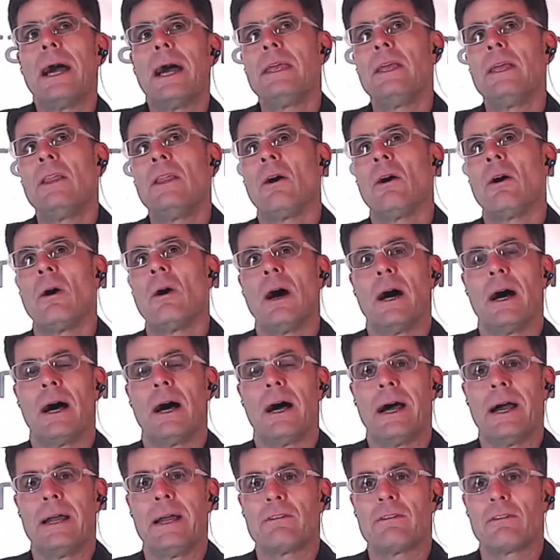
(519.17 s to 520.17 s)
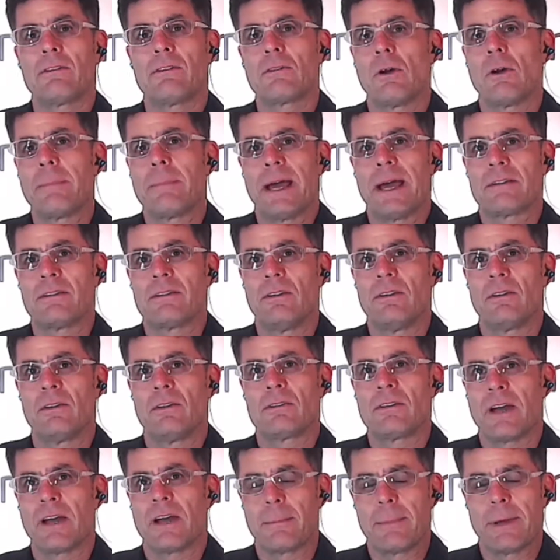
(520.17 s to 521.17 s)
And just going back to you
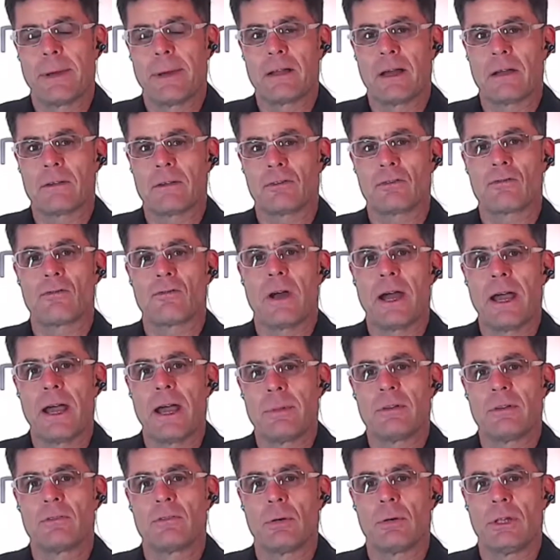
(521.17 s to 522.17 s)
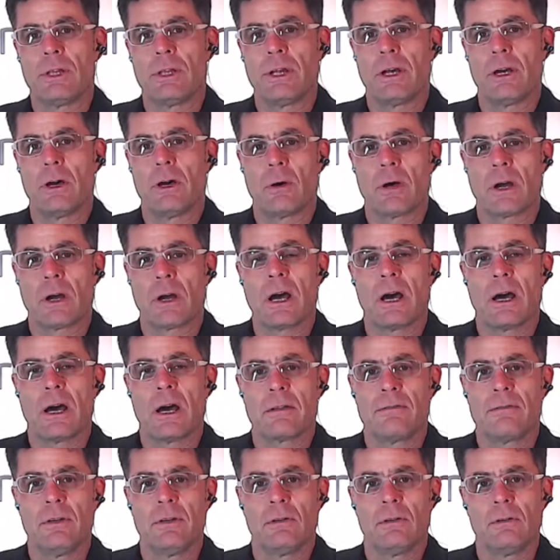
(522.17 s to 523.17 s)
talking about how Stripe and Twilio are
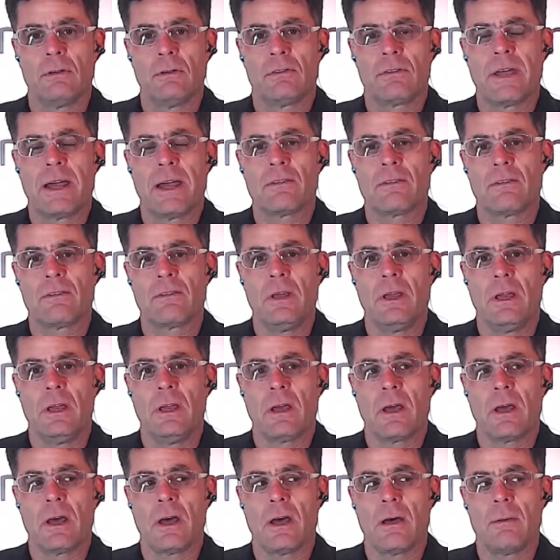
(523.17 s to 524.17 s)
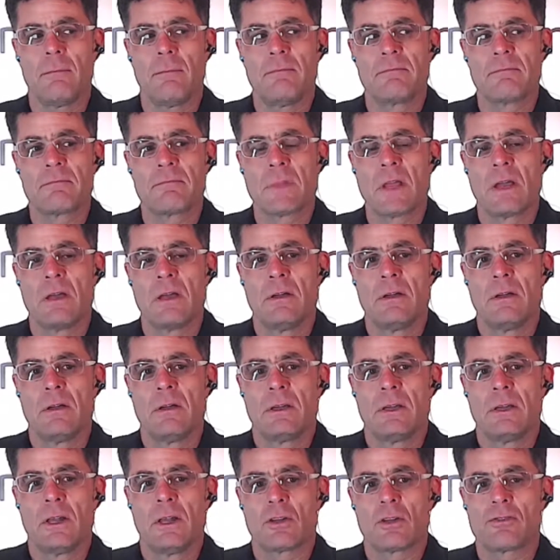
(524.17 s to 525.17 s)
kind of used as the,
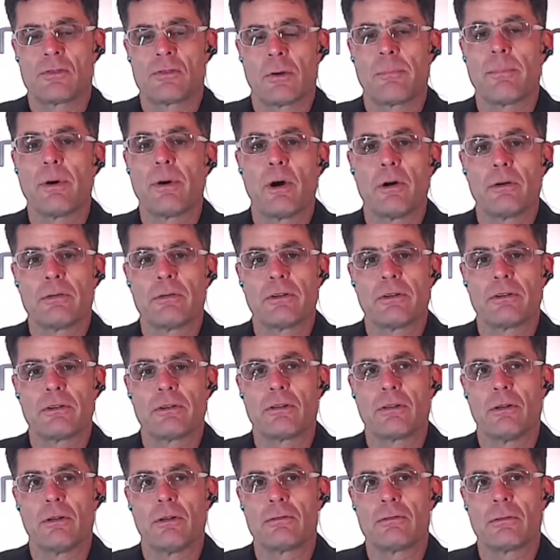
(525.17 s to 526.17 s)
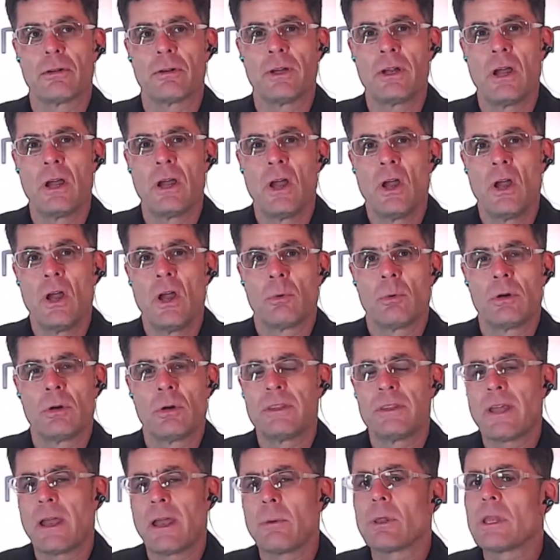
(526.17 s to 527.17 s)
sort of poster children.
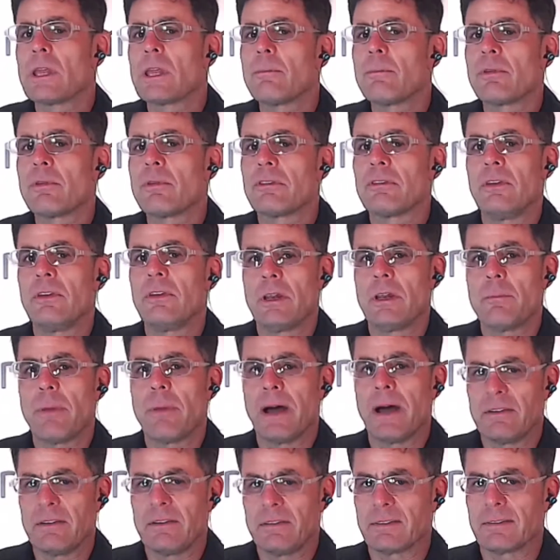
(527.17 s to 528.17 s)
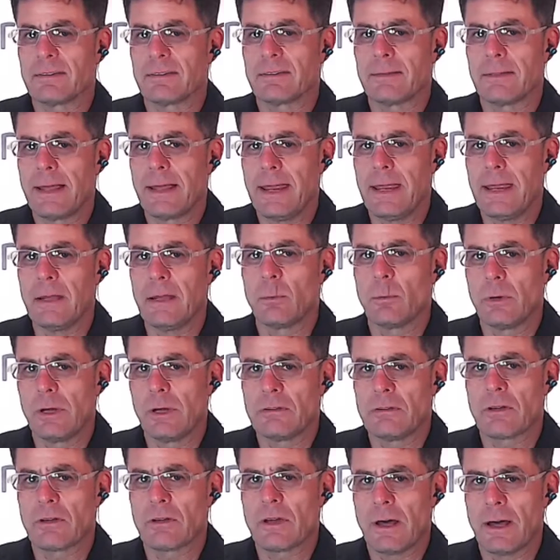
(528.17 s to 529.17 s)
Weren't they really preceded by Slate,
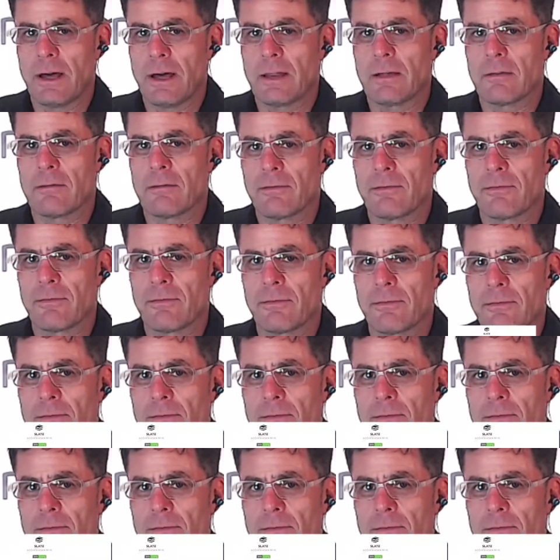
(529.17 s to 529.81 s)
which kind of